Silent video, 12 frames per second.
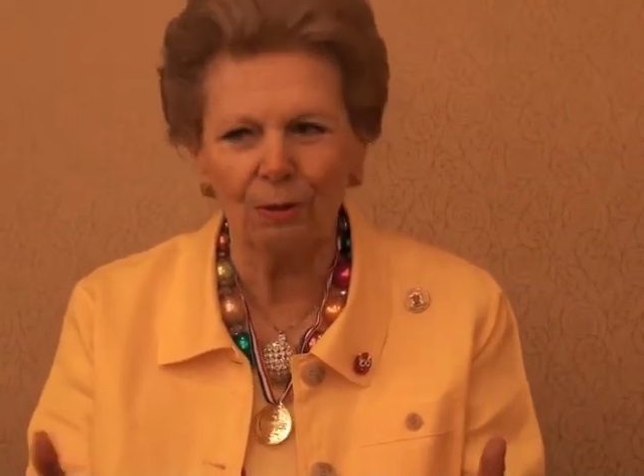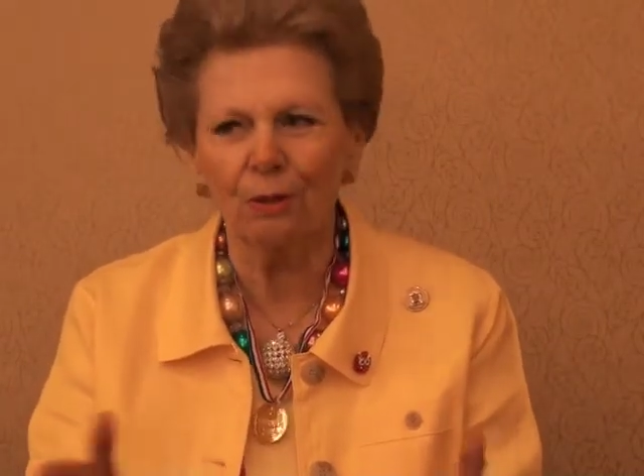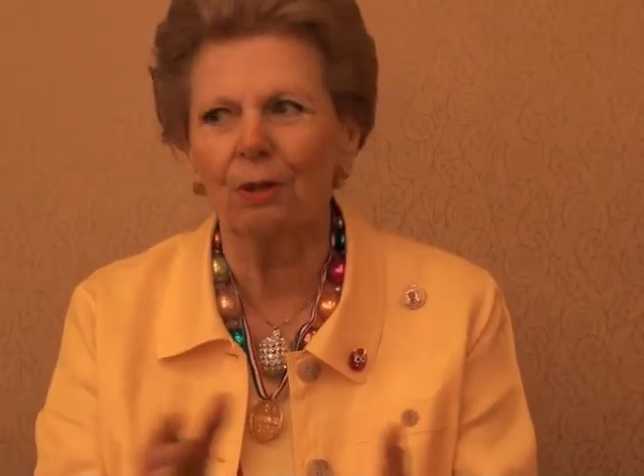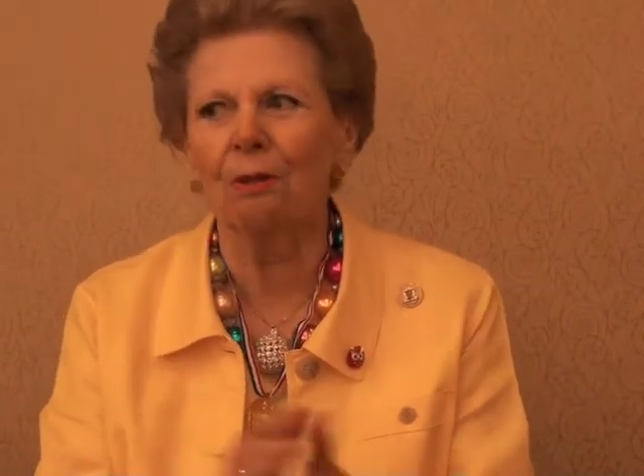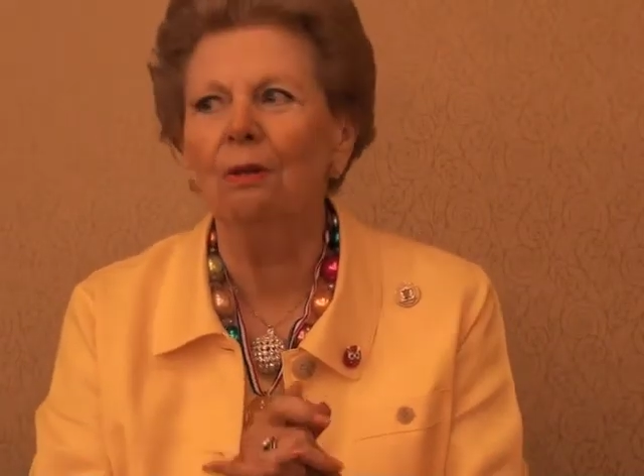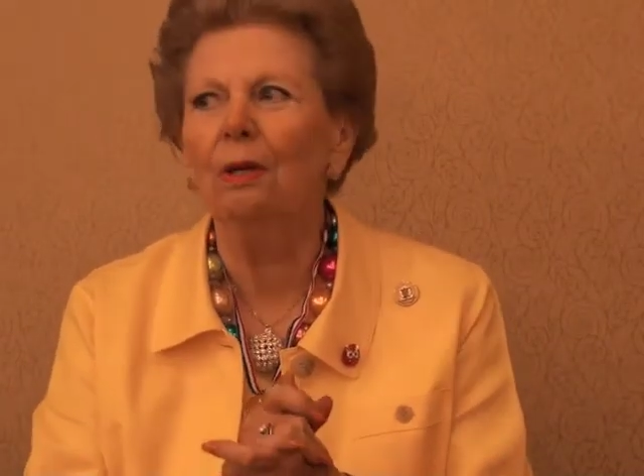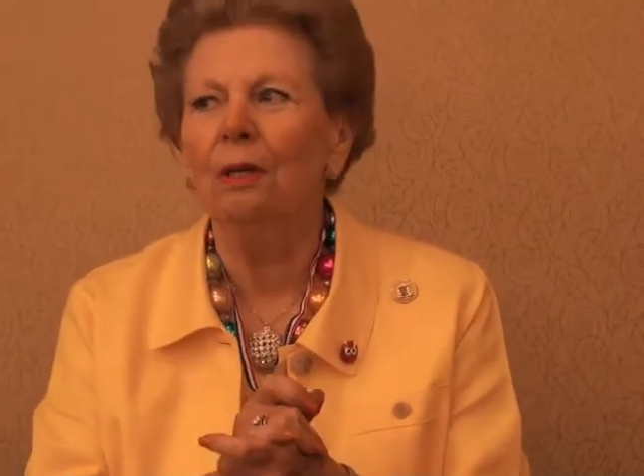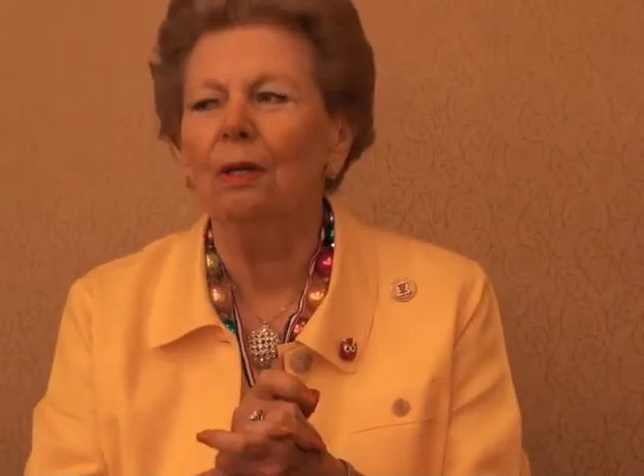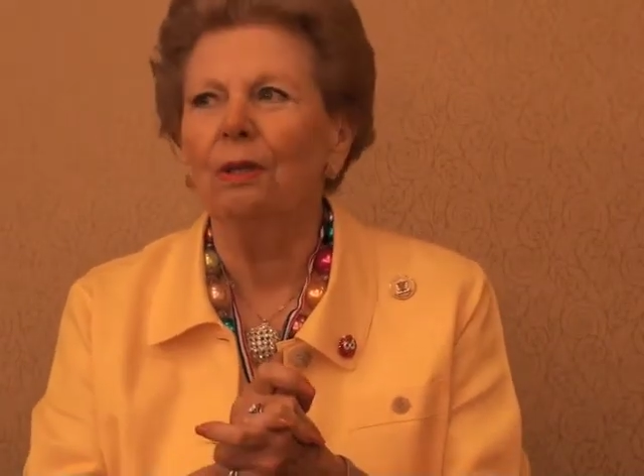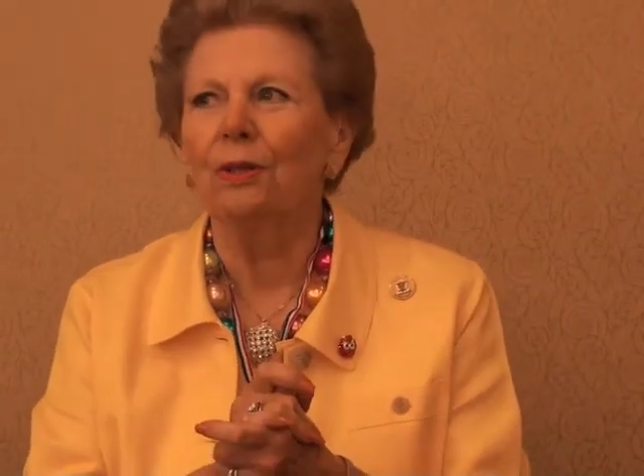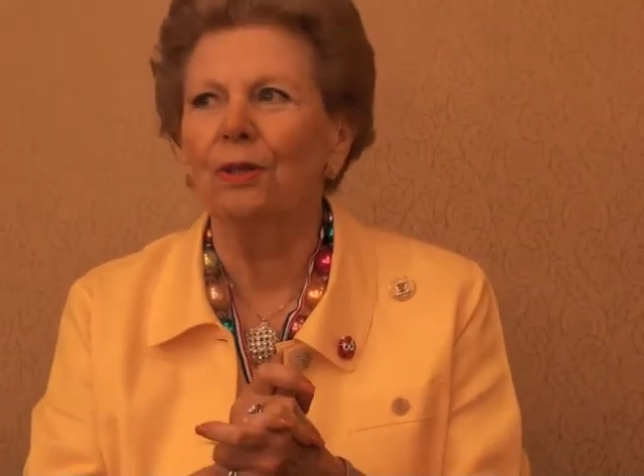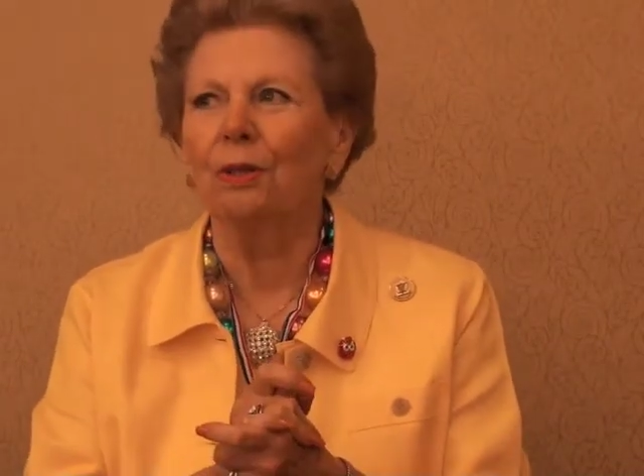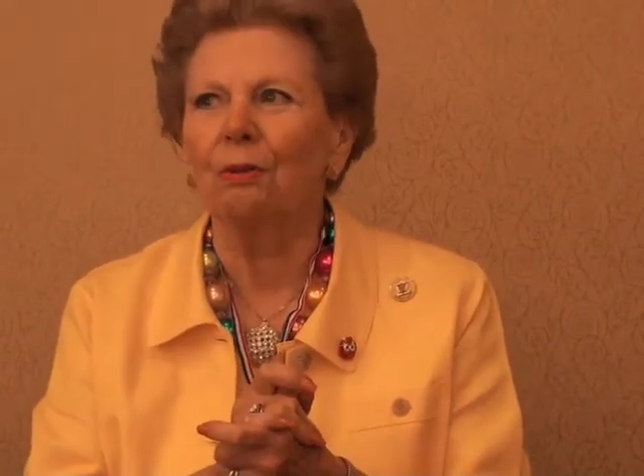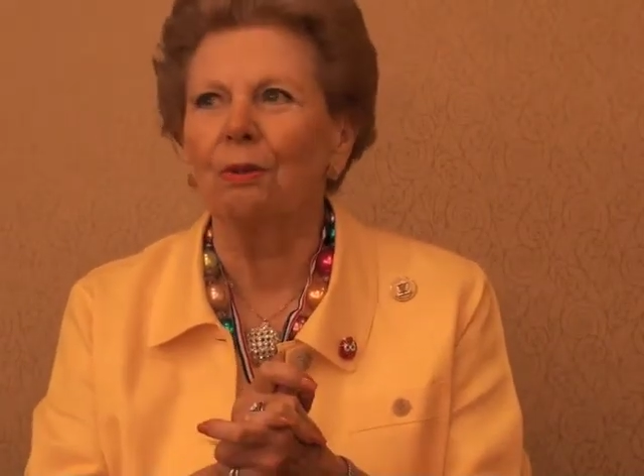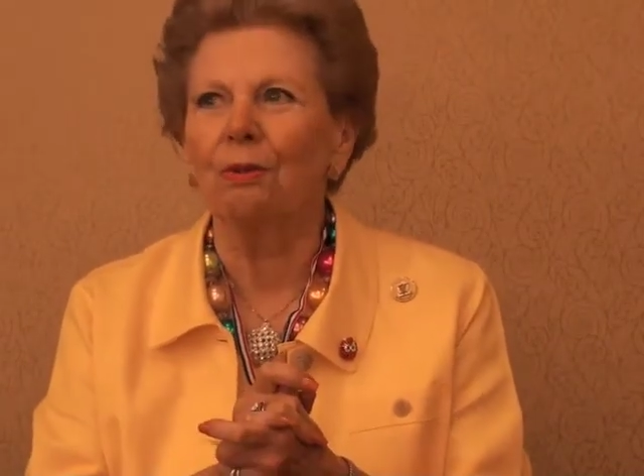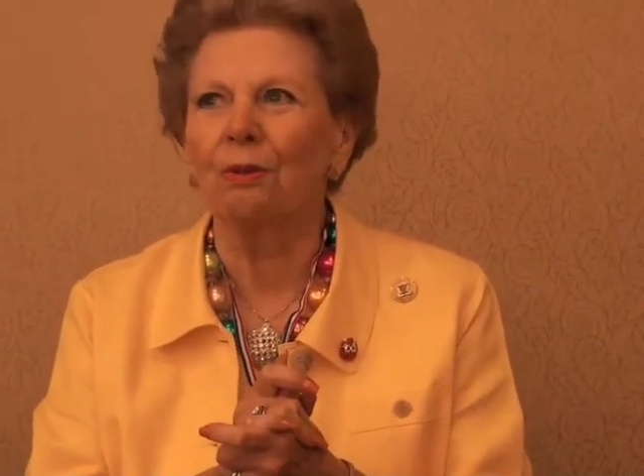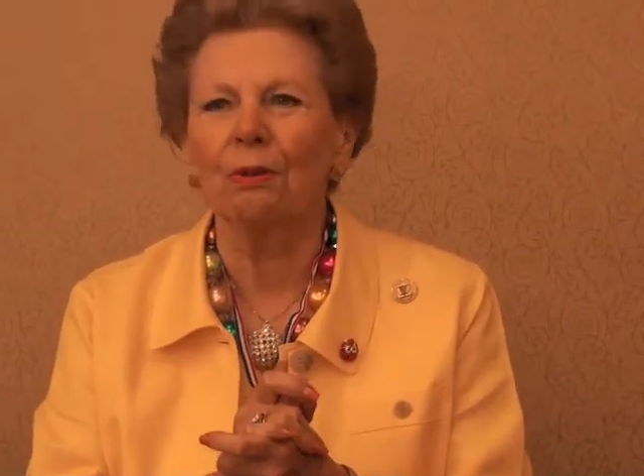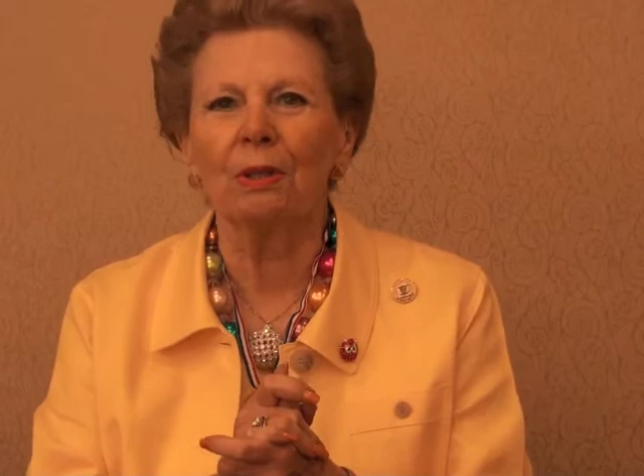So she
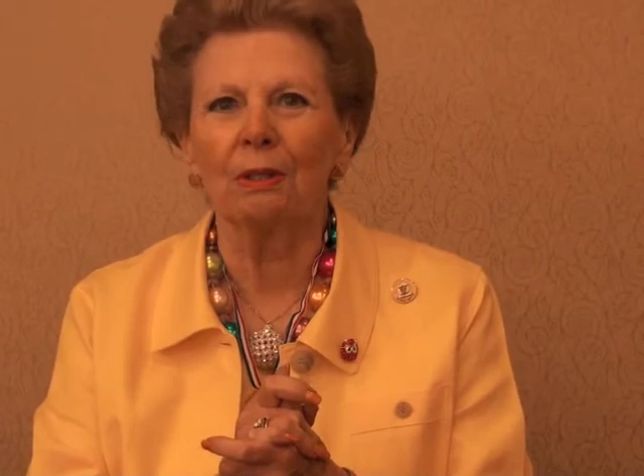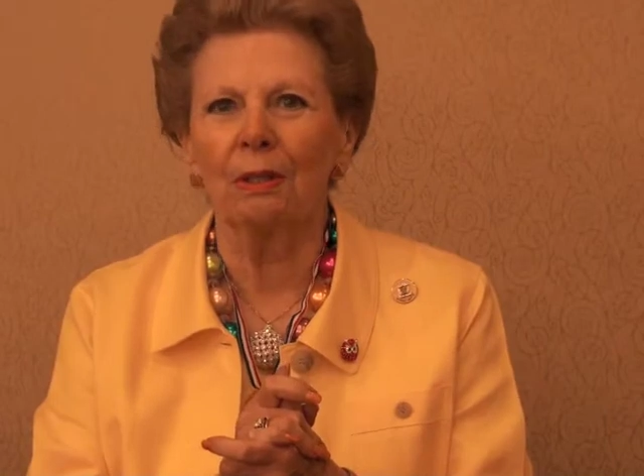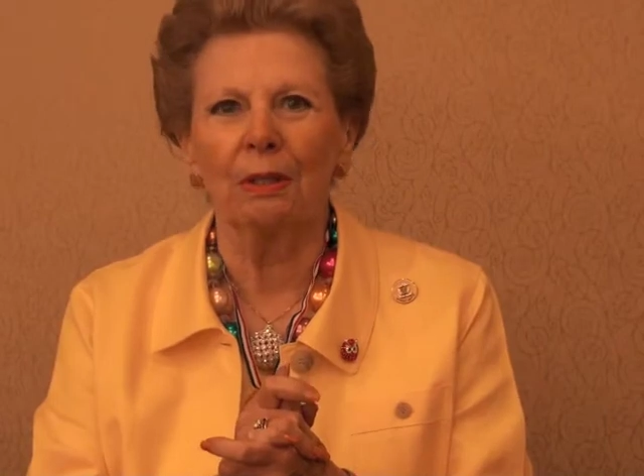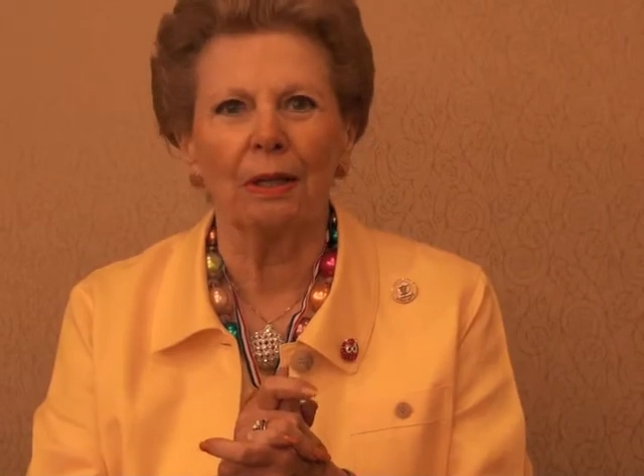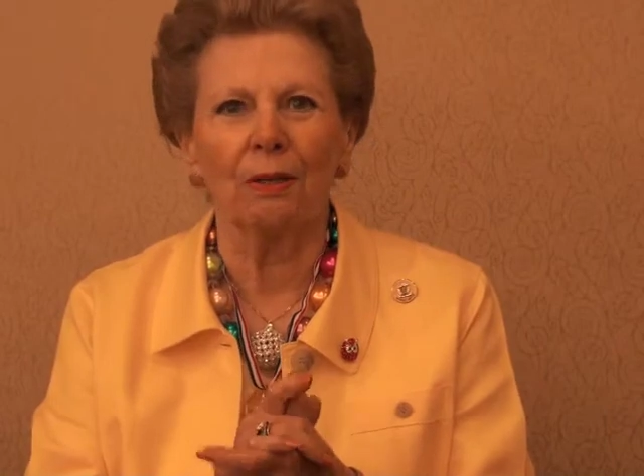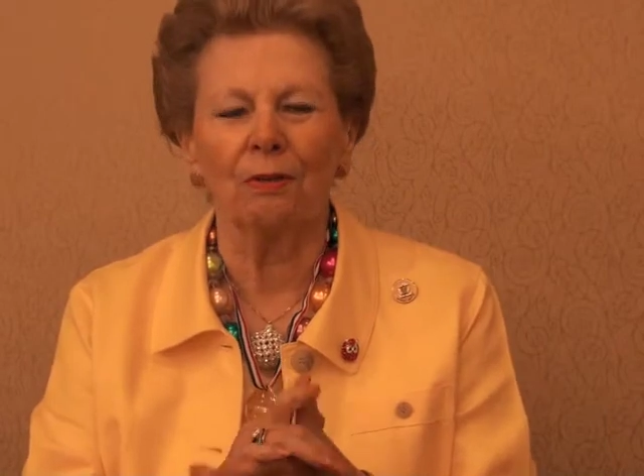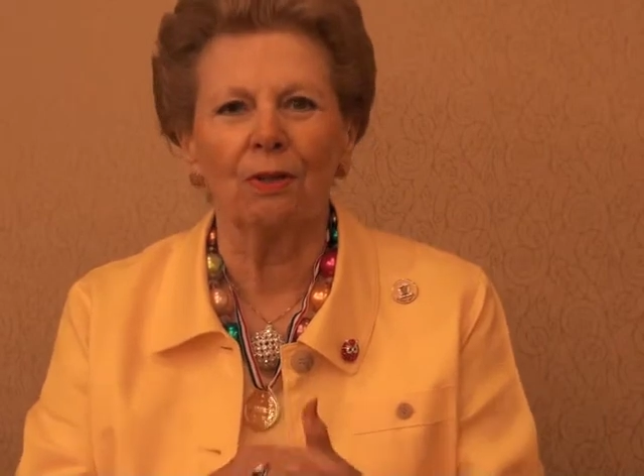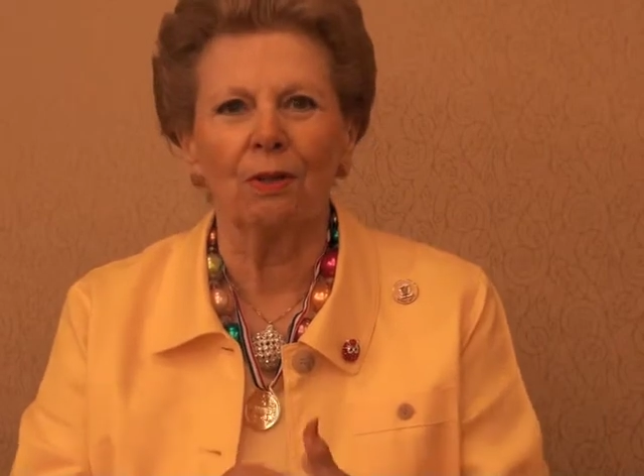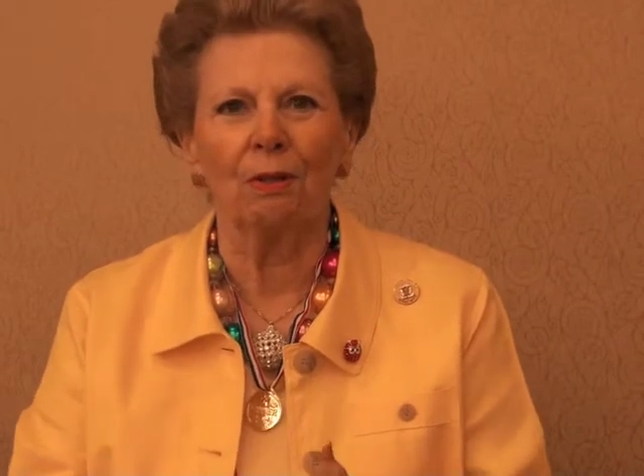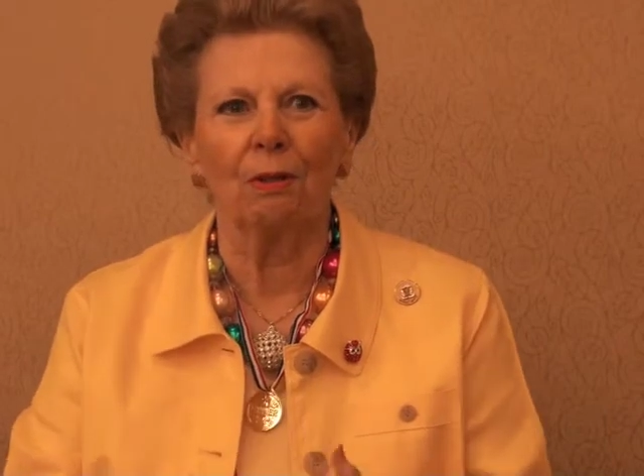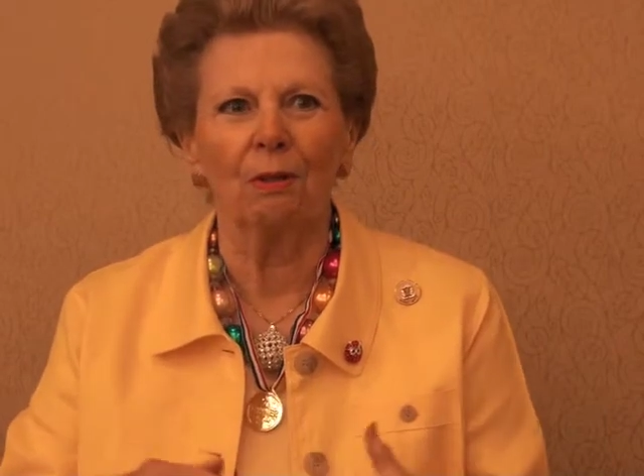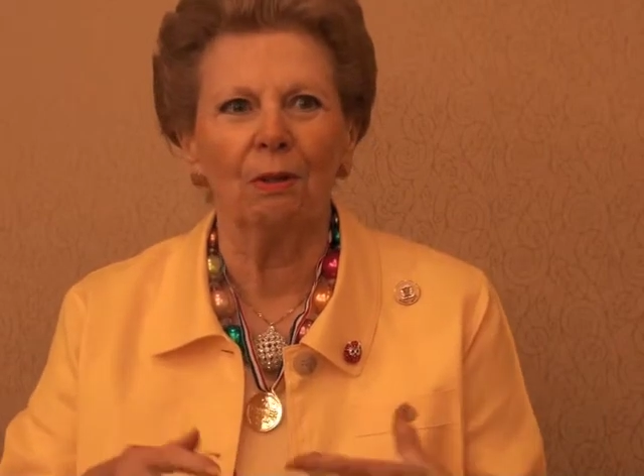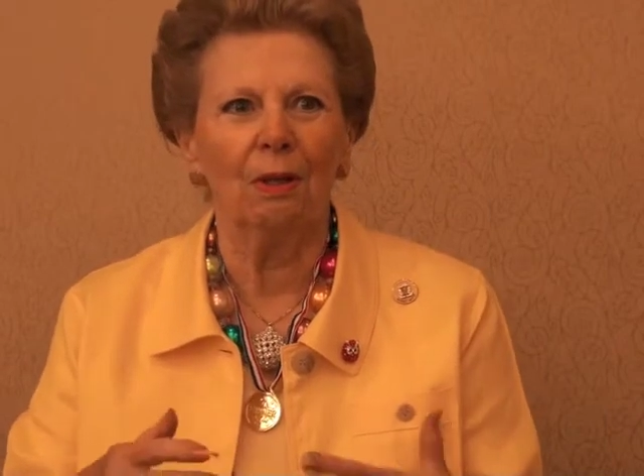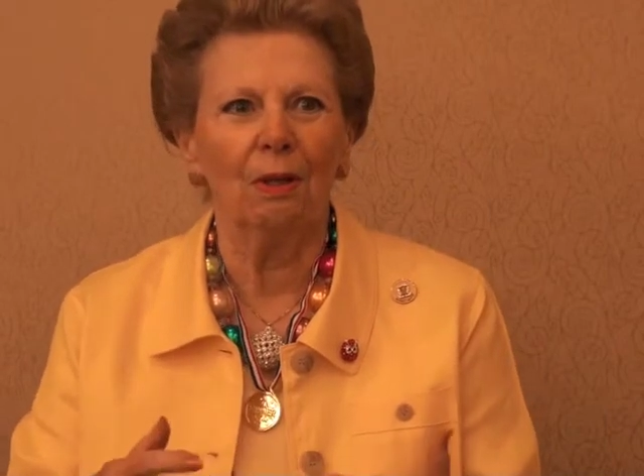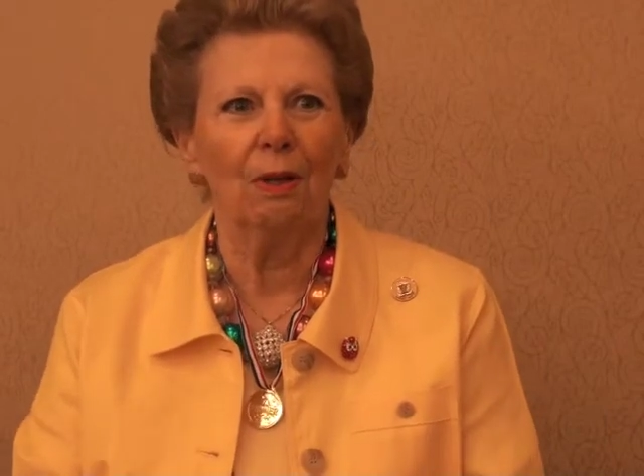was thrilled to death to